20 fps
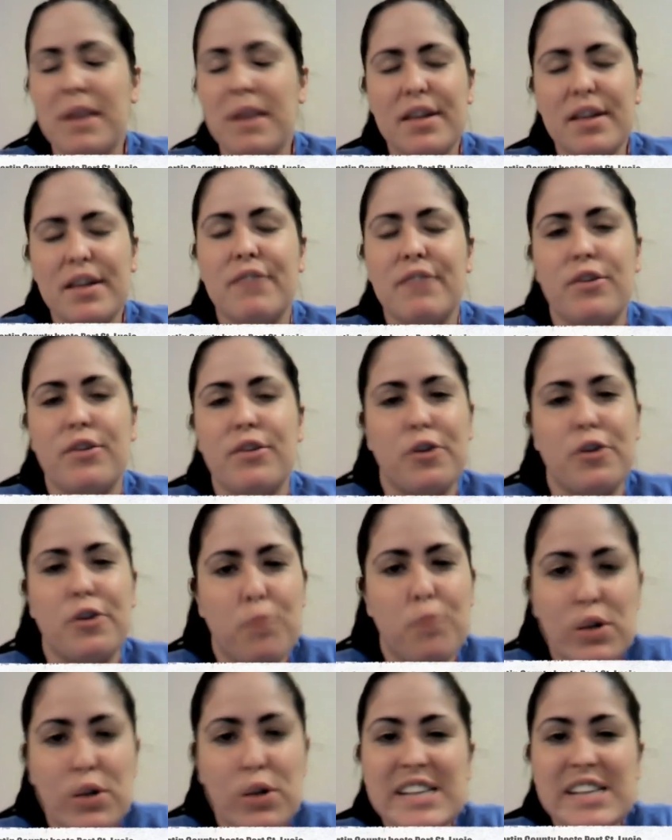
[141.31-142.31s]
for
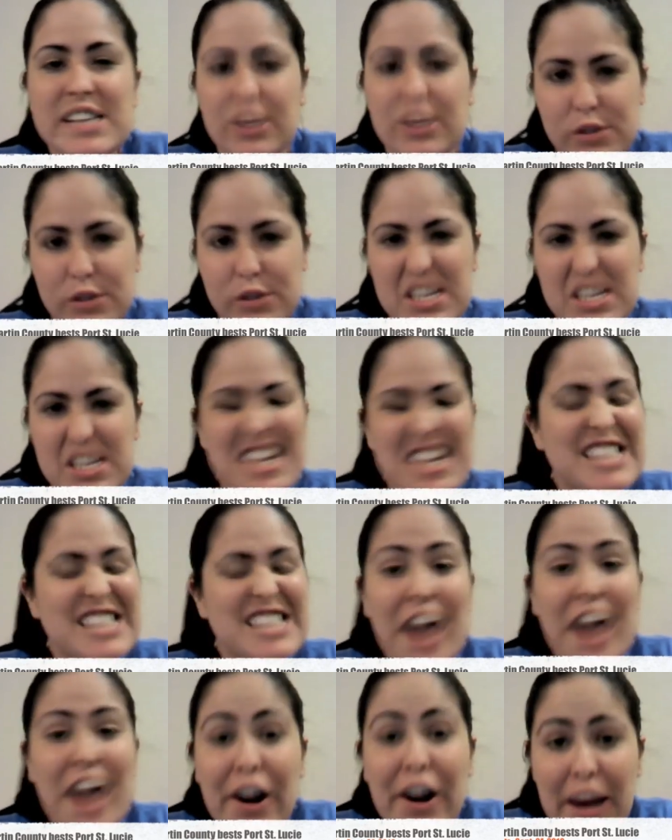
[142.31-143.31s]
Port St. Lucie the
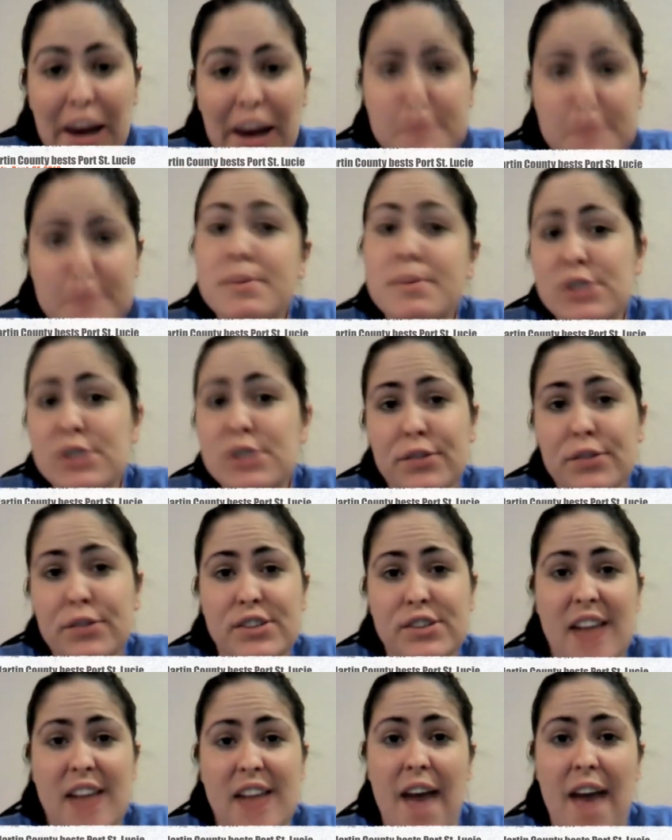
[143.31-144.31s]
entire game, especially the
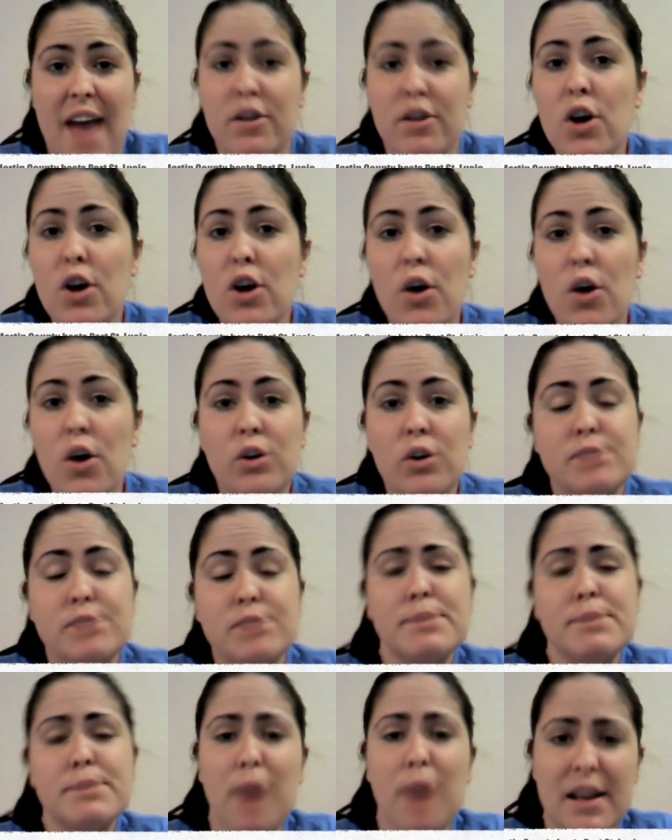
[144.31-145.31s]
first half, which I'm
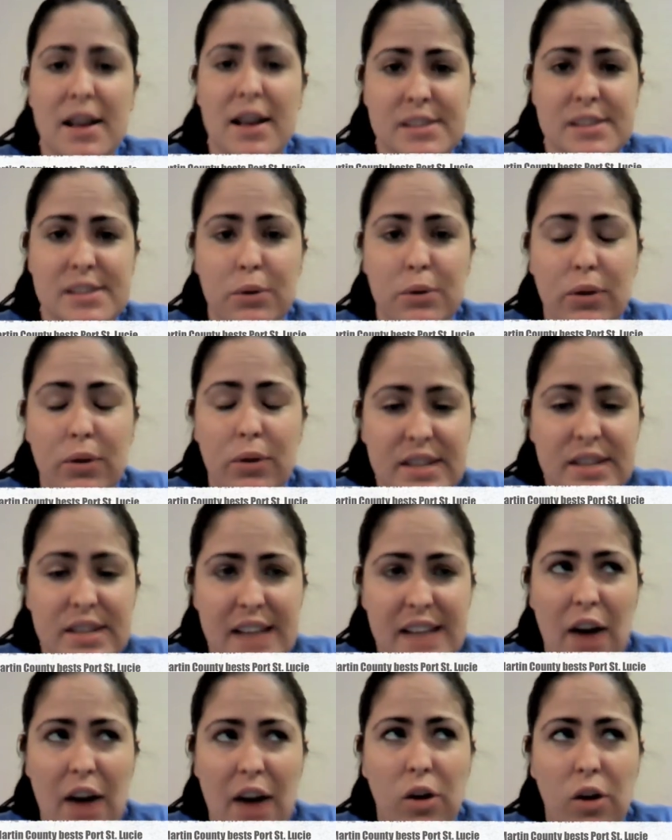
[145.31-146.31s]
surprised they were only
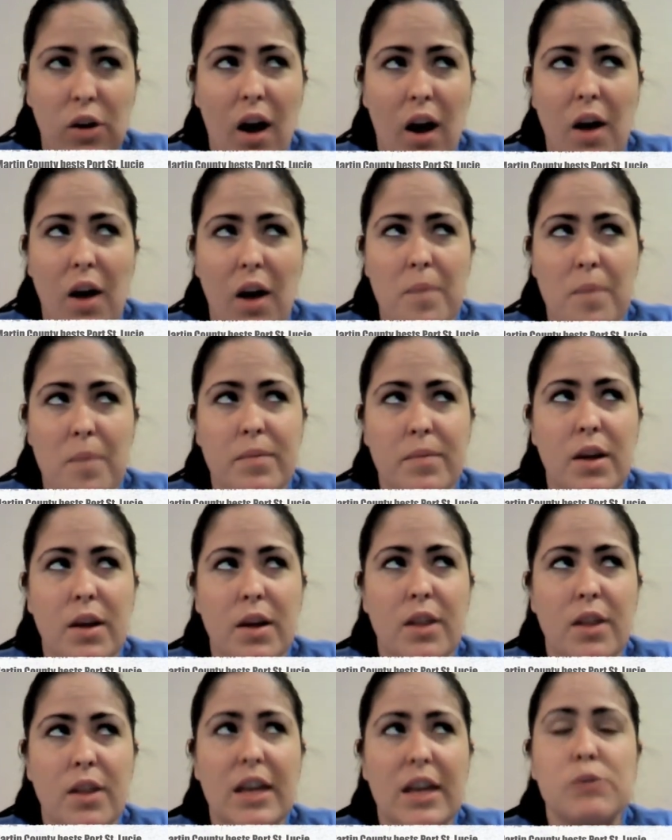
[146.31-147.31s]
down.
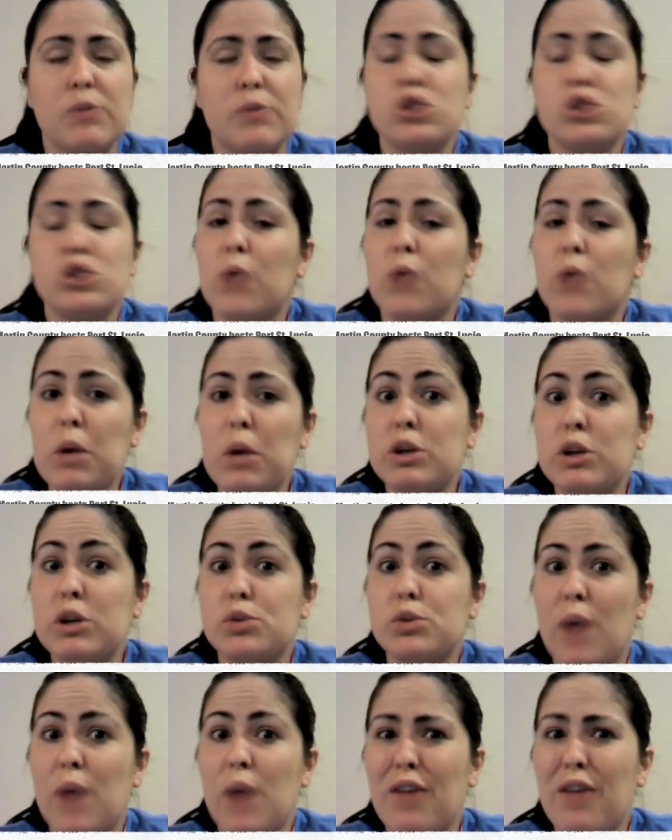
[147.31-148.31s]
I think it was
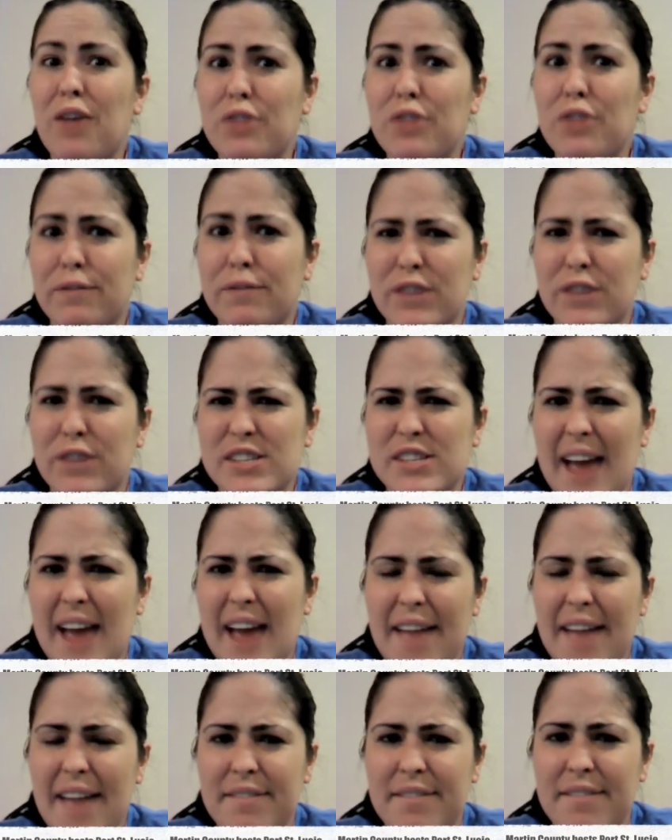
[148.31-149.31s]
21-12 in the first
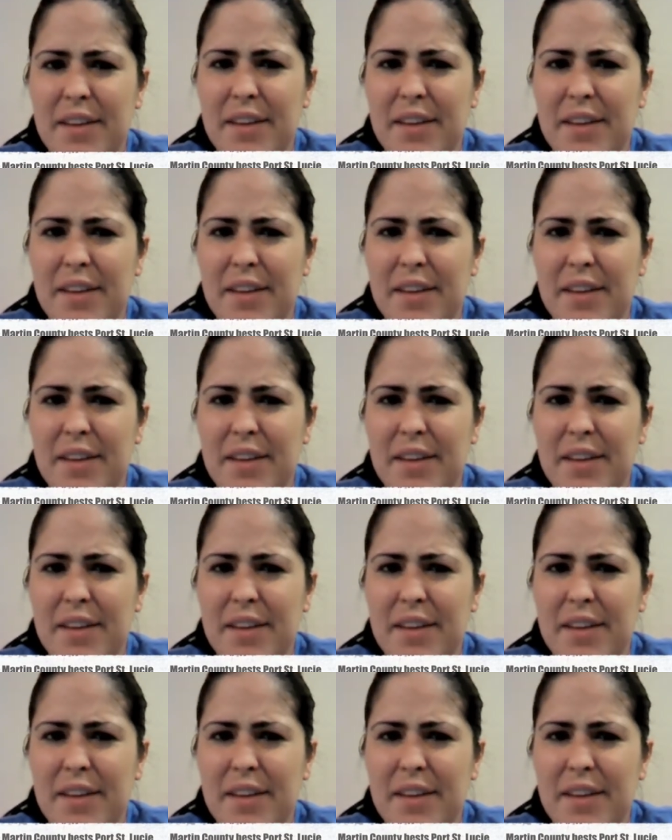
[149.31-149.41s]
half.